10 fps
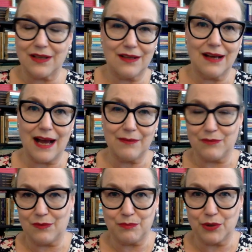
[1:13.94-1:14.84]
I
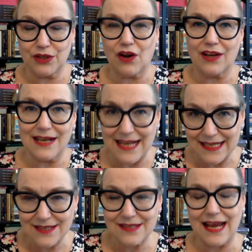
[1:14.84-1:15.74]
put it on a
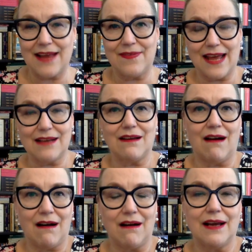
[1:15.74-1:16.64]
list, and then
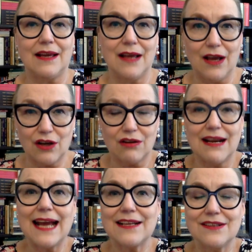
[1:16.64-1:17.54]
I
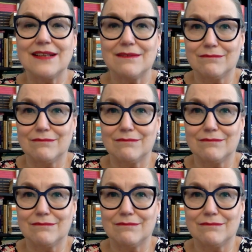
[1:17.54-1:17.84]
collect